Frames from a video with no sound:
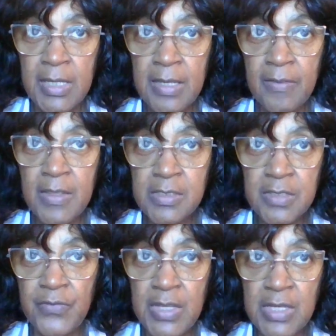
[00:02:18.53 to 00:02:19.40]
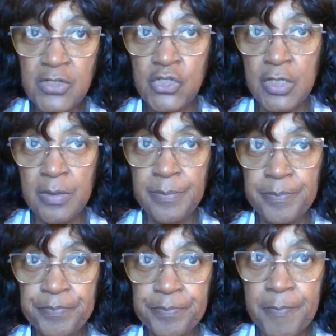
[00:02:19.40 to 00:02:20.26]
In this vision,
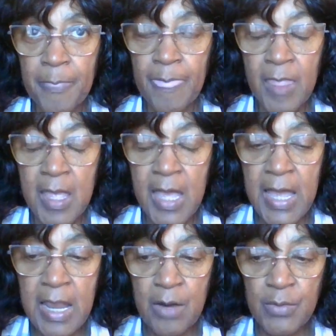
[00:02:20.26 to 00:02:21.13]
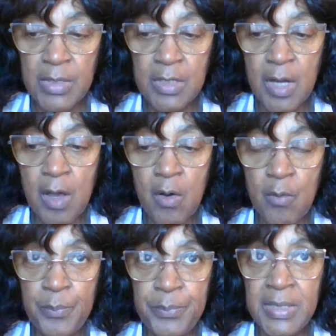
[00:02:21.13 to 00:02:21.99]
I
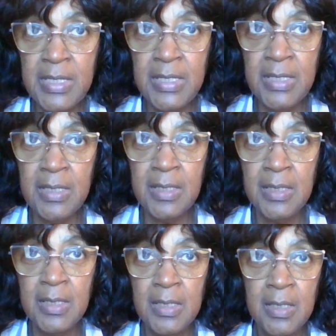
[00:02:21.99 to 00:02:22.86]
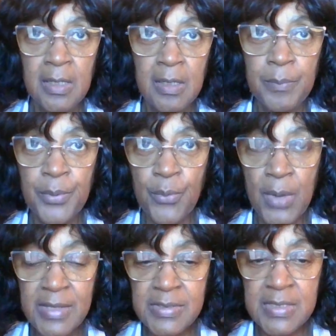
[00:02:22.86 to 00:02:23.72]
recall being
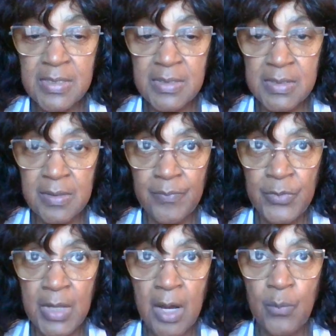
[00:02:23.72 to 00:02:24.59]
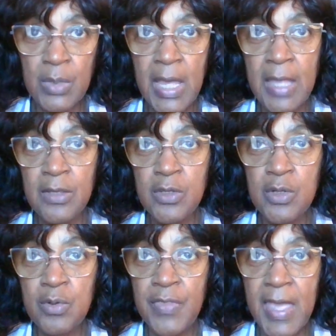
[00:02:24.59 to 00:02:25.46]
present. I, re- I
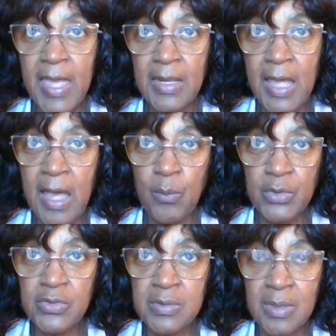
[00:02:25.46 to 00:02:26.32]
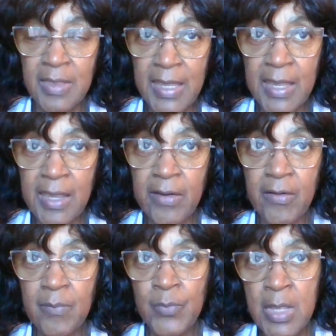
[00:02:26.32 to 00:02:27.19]
knew that I was
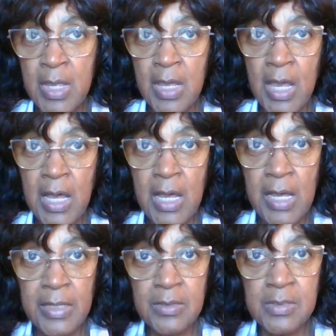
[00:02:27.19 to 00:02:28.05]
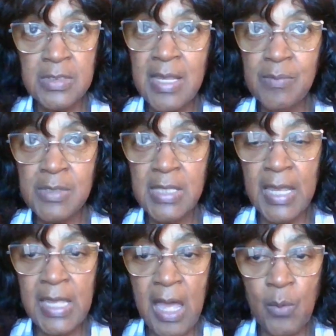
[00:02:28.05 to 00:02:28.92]
there uh, it seemed
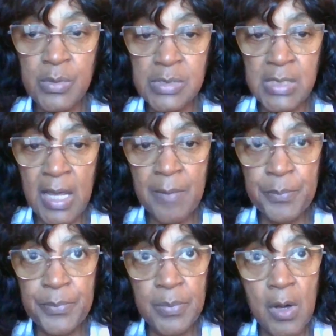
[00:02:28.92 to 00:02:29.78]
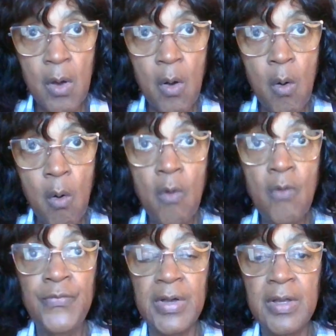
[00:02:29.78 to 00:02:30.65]
like I was up
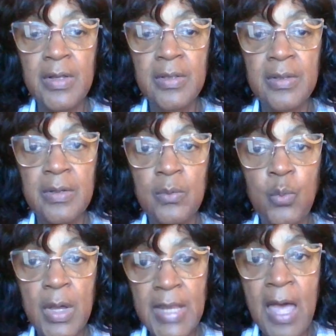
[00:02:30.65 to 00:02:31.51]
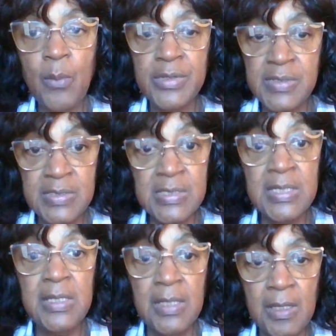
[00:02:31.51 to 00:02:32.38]
over what I was
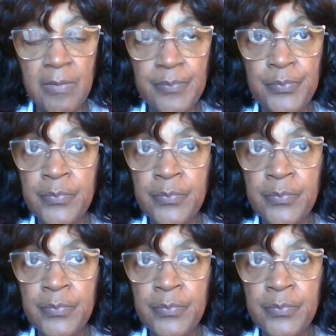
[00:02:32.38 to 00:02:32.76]
seeing.